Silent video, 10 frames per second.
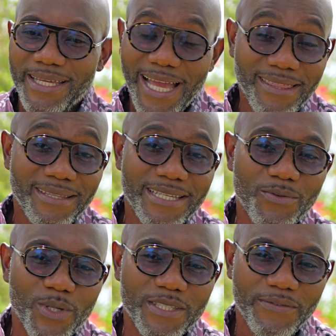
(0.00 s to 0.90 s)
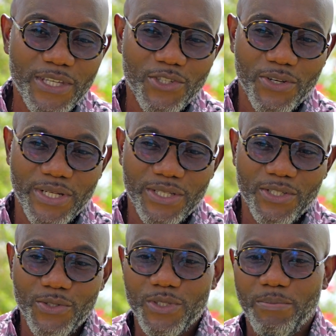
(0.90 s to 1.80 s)
Kathaleen was featured in
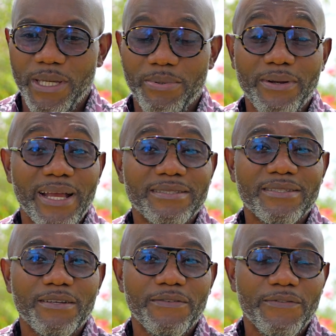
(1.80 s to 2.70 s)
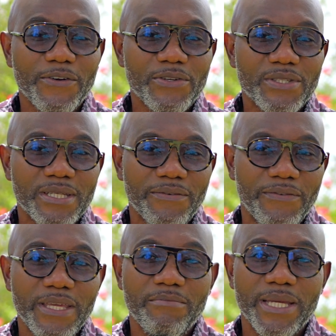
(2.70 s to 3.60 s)
the newspaper as the first
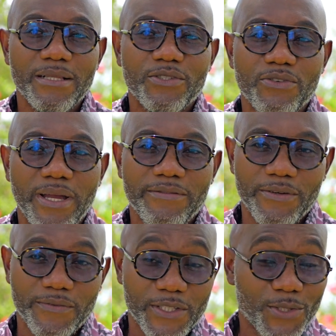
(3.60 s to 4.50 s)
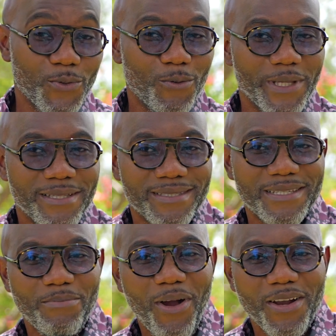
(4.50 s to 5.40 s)
female driver of the school meals
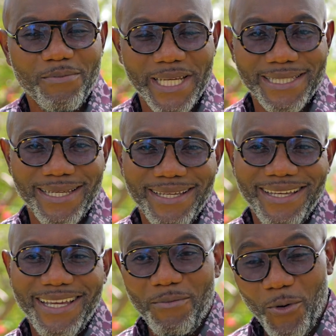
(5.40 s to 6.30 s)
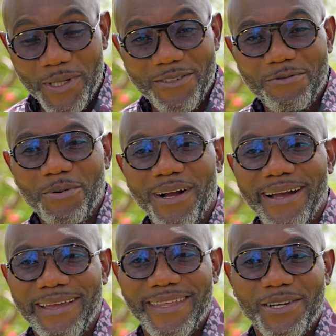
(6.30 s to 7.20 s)
department, a moment of
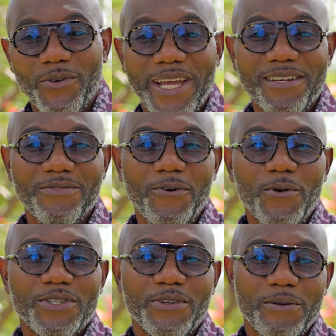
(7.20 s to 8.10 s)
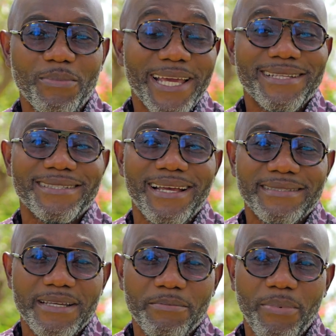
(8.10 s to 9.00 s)
pride that reinforced her place
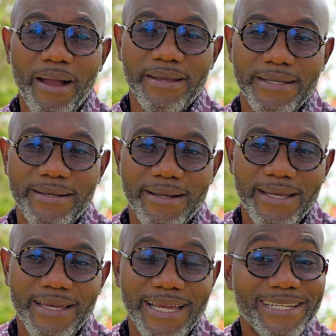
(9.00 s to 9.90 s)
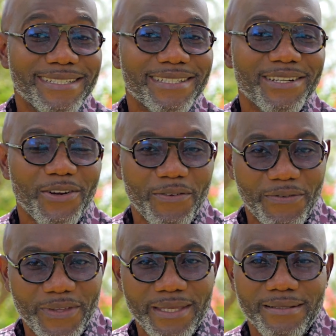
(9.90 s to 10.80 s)
as a pioneer in her
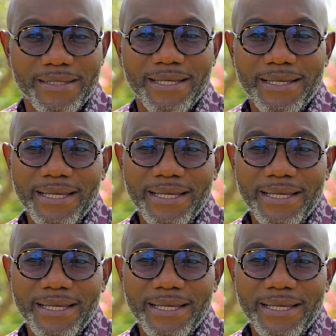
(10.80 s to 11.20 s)
field.